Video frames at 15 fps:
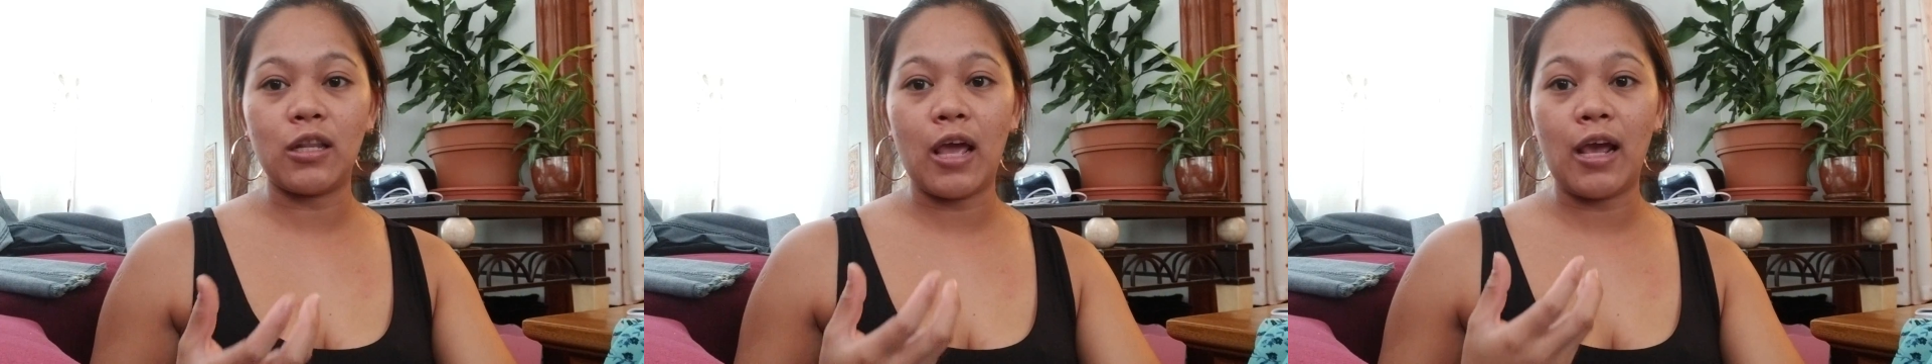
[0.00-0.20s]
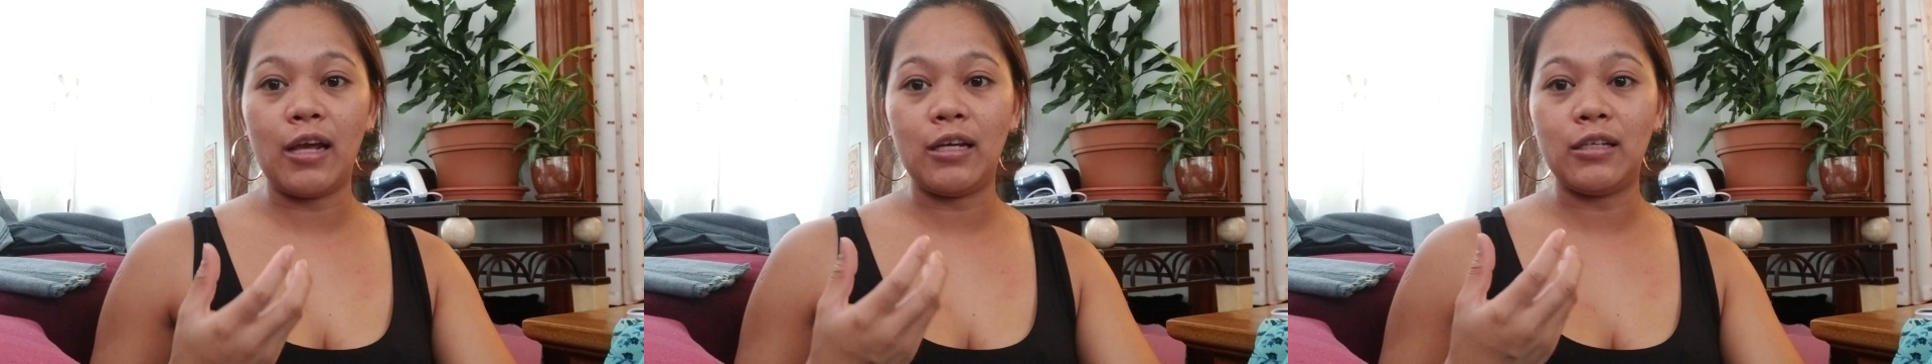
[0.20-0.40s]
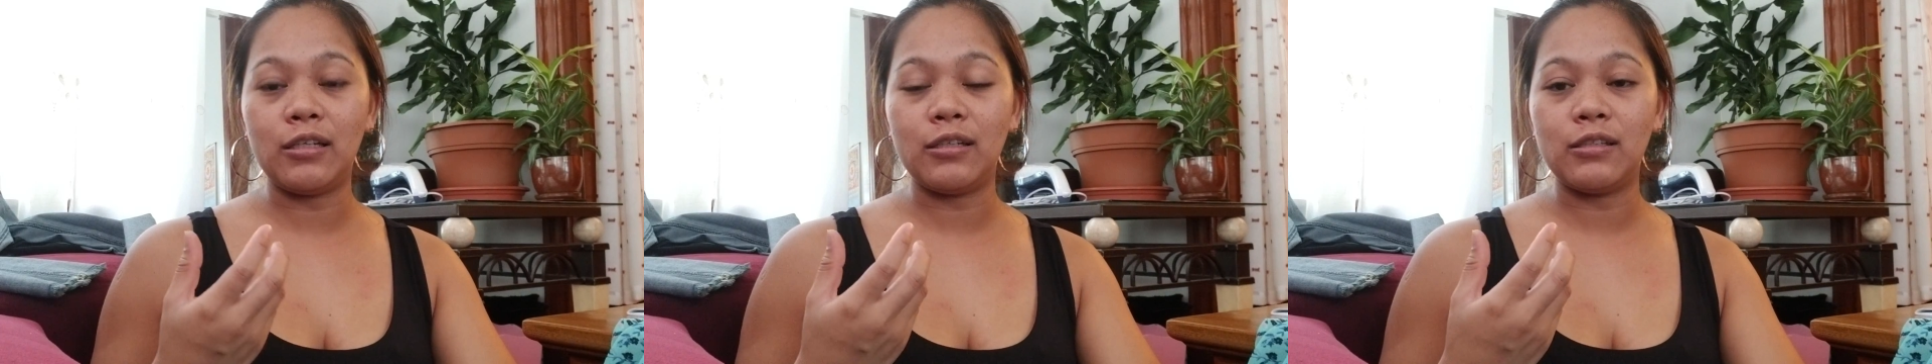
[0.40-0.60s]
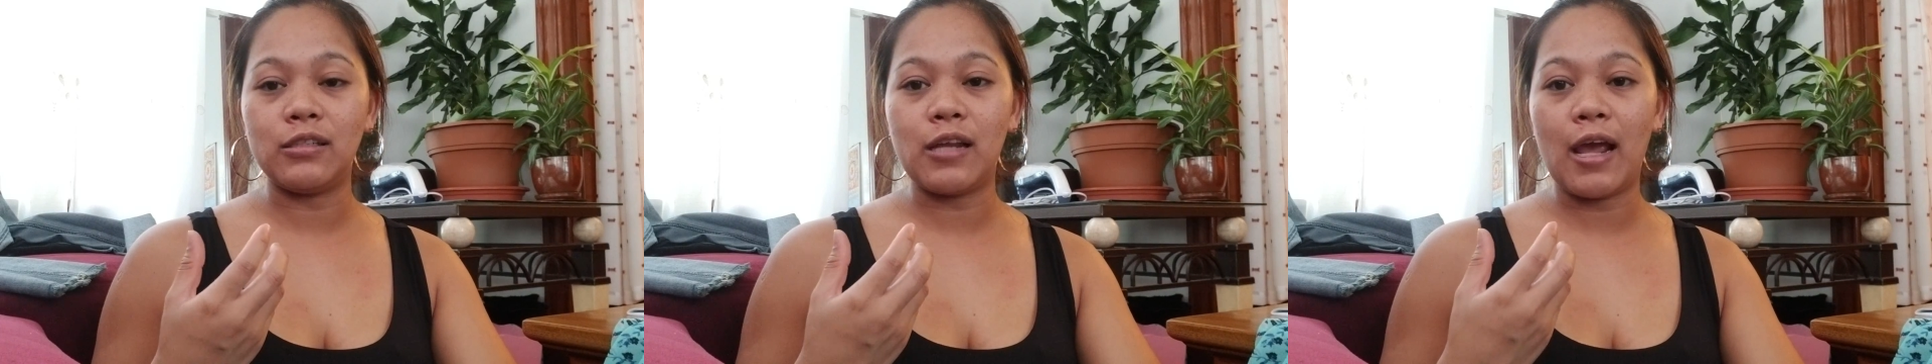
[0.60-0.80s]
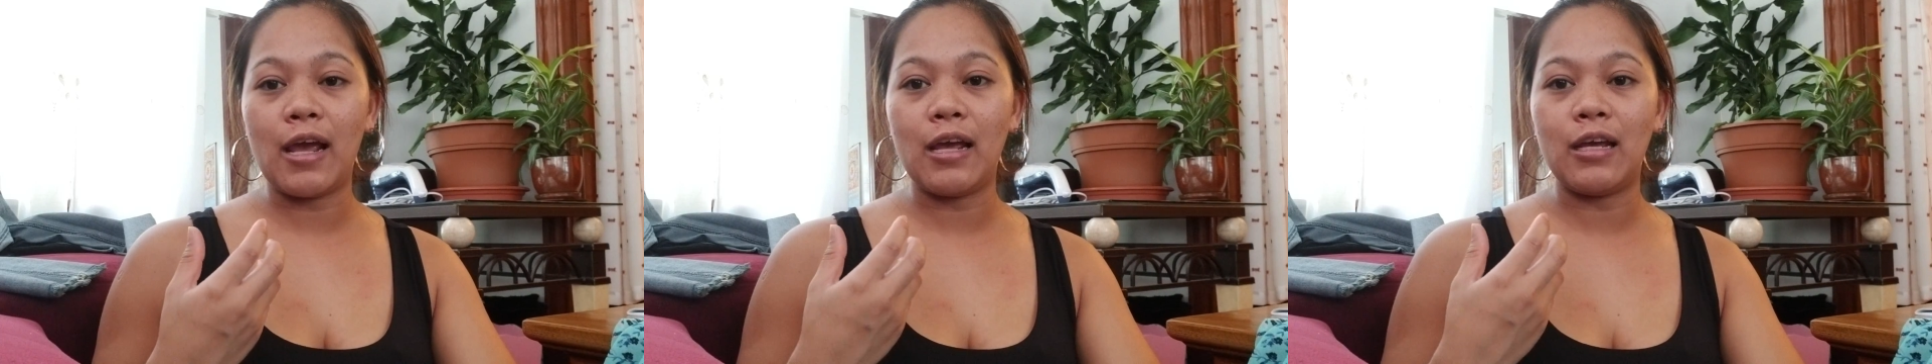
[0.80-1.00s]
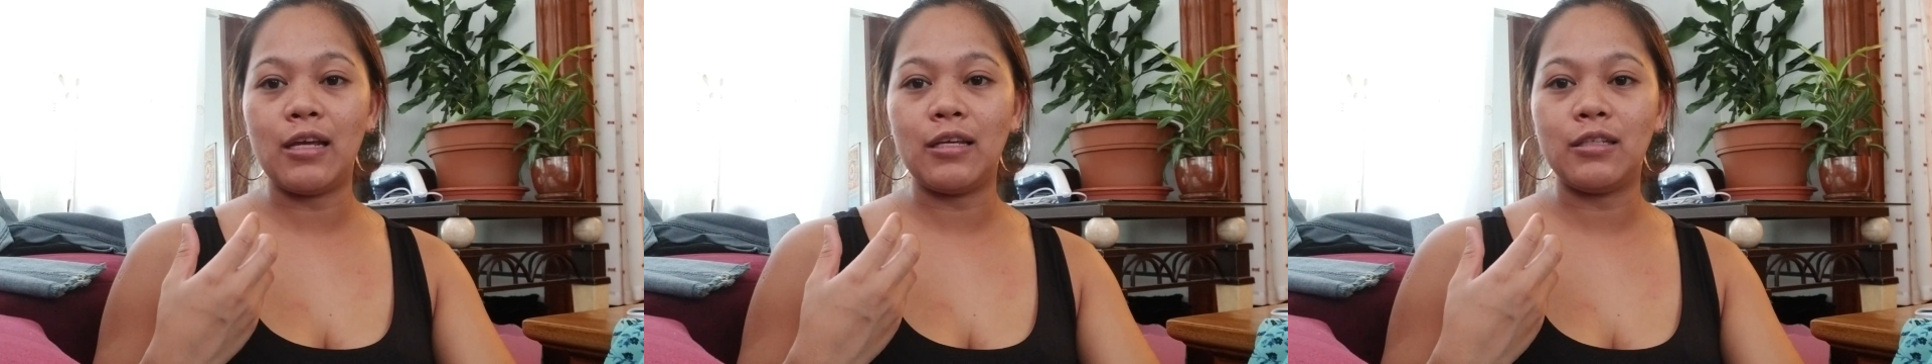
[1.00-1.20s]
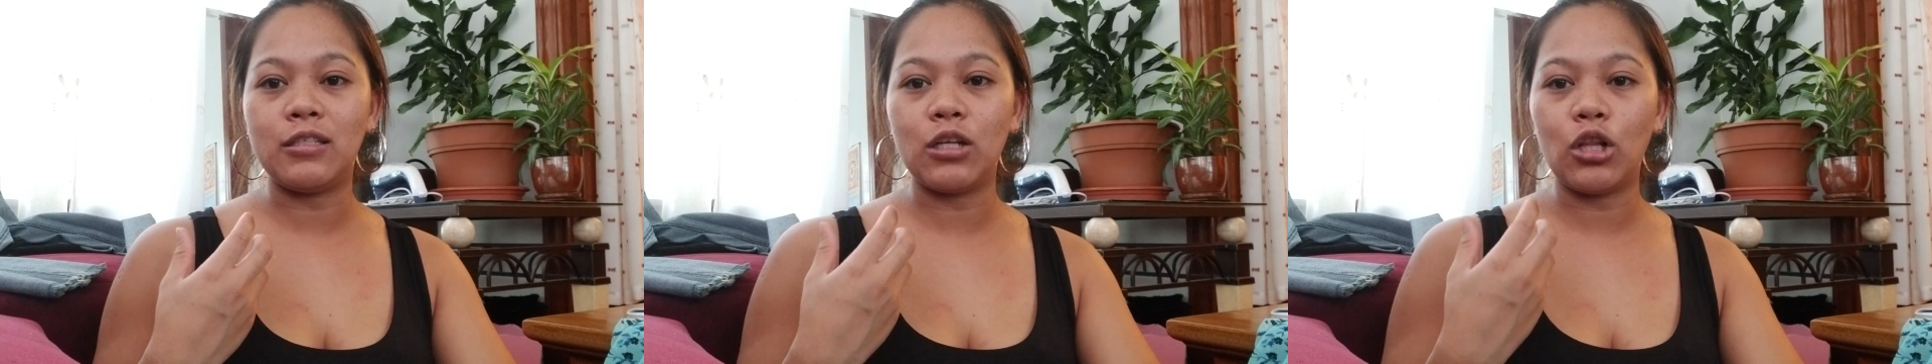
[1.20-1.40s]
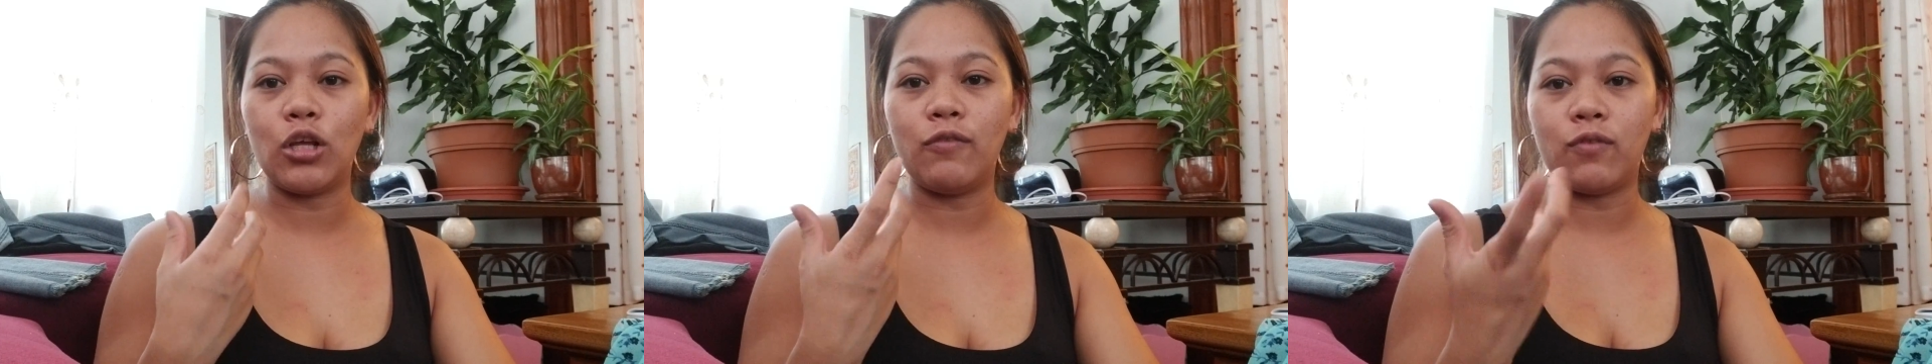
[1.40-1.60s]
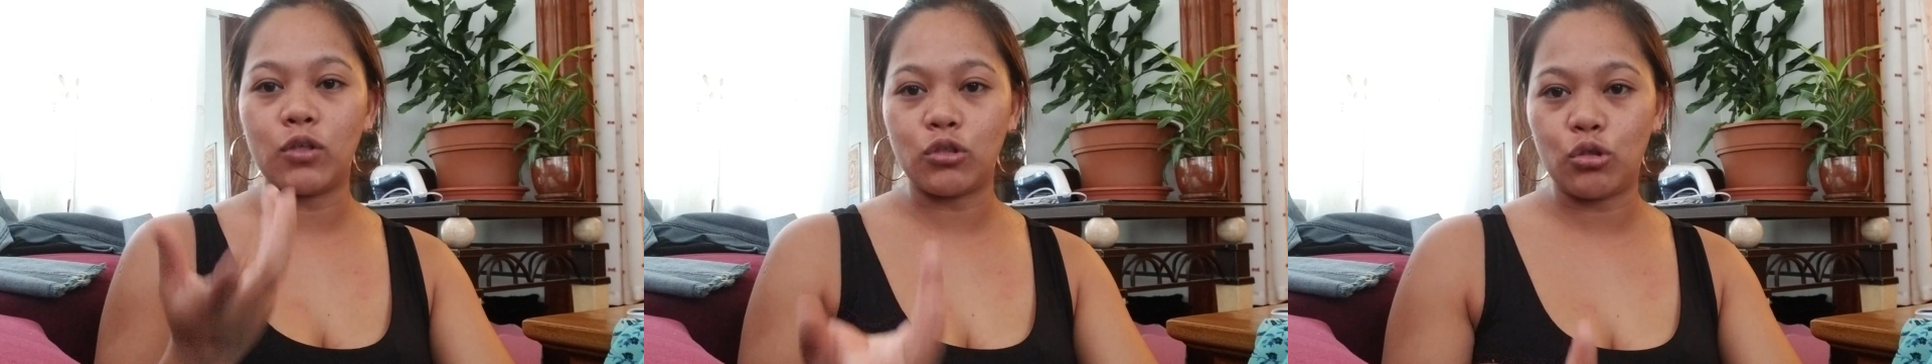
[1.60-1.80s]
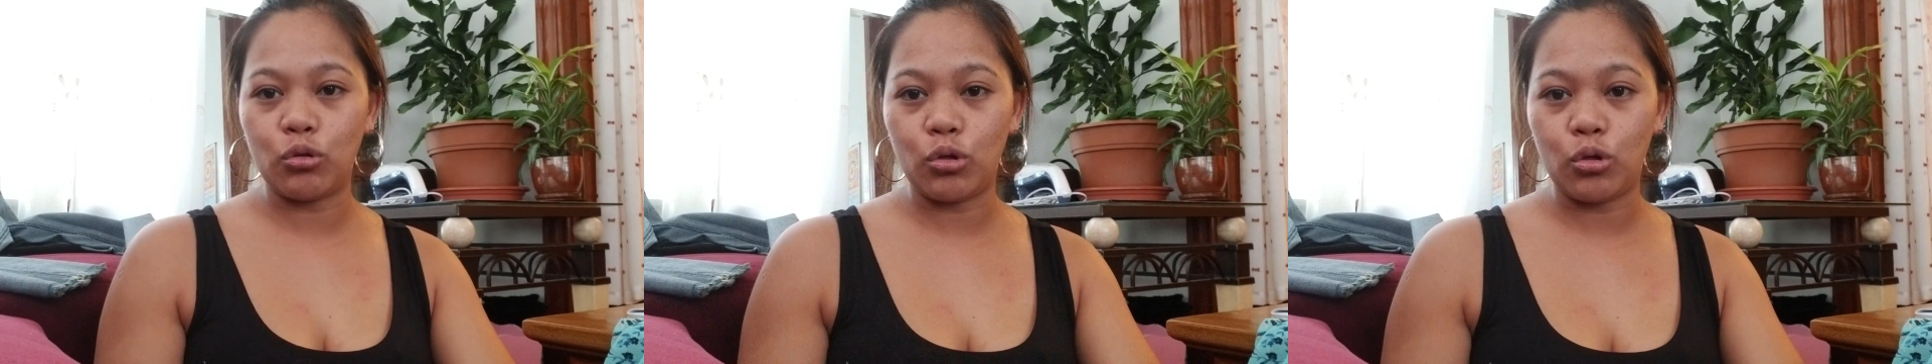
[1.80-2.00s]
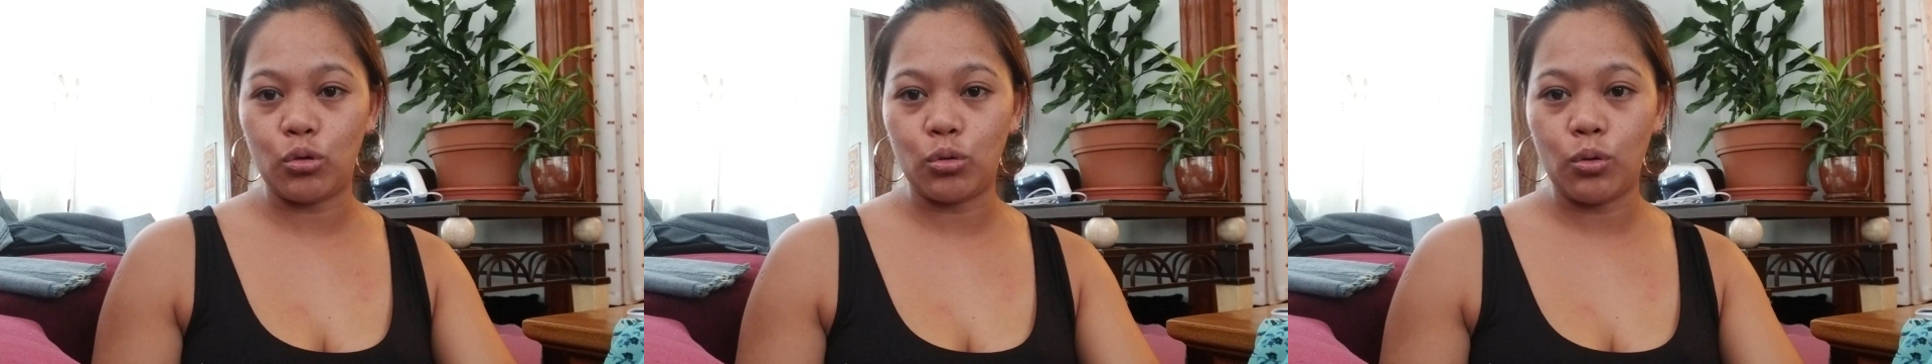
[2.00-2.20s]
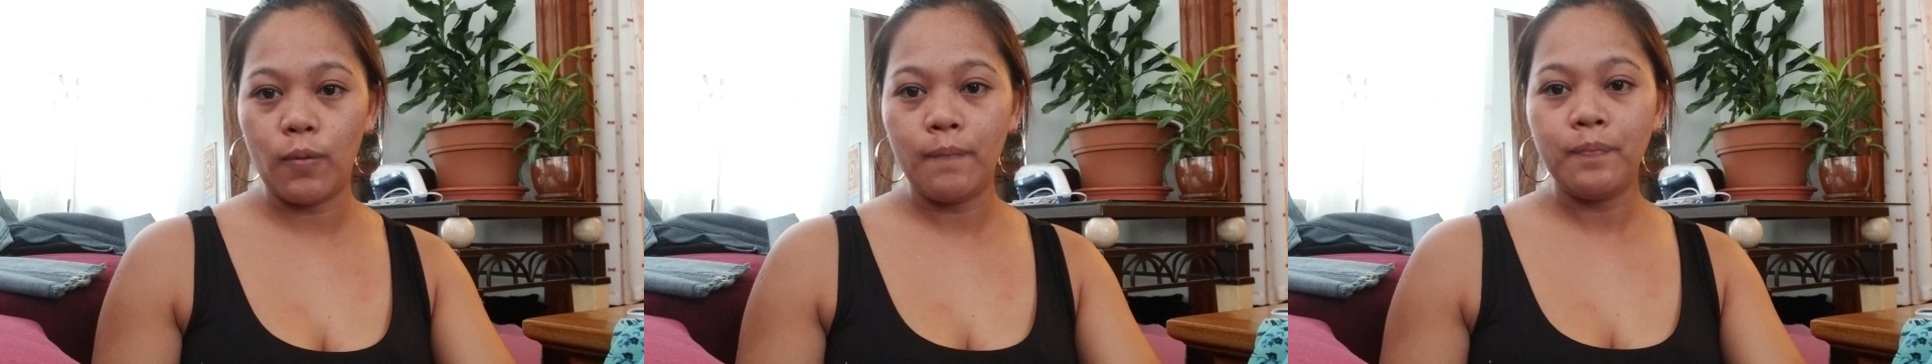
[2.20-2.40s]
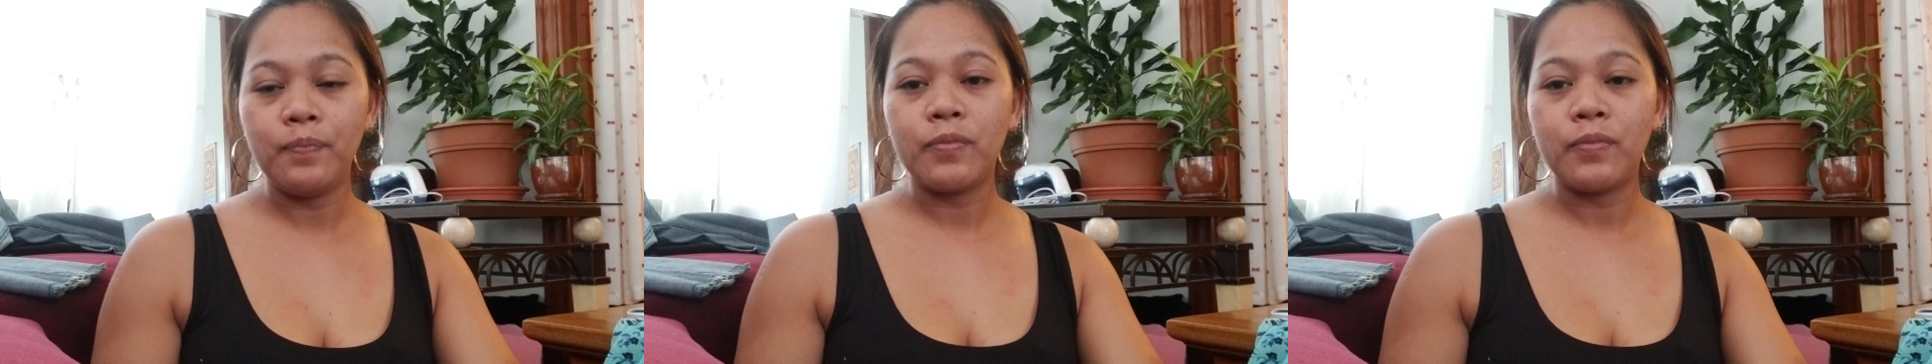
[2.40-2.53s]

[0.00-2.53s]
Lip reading: they deliver to you,